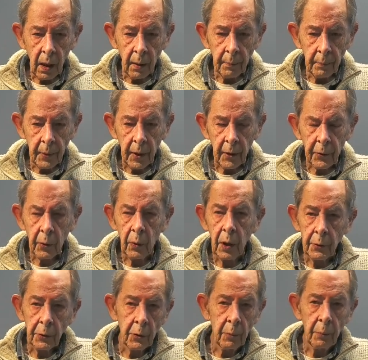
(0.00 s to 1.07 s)
but I thought
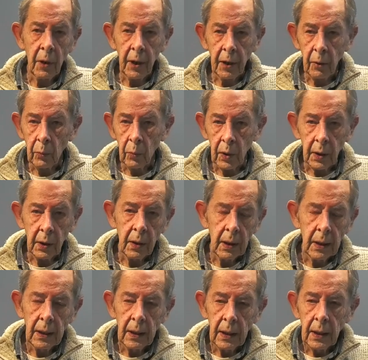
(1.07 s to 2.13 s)
I'd do my own
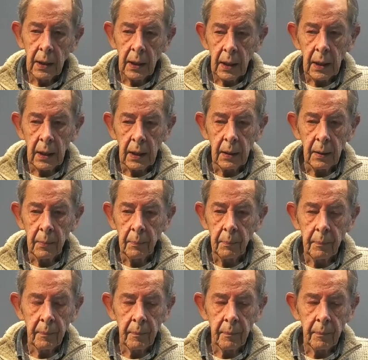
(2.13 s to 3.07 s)
one,